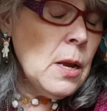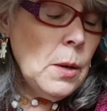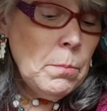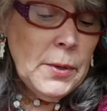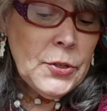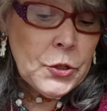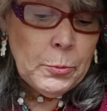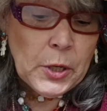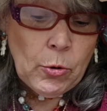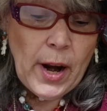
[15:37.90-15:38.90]
Mr.
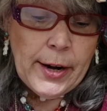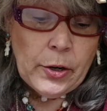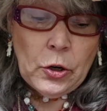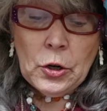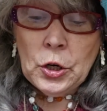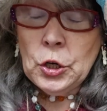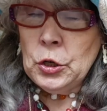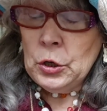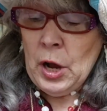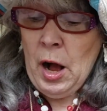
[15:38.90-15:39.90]
McGregor
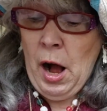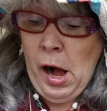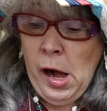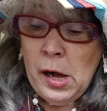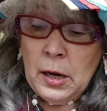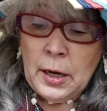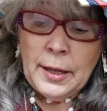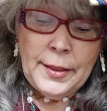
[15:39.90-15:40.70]
hung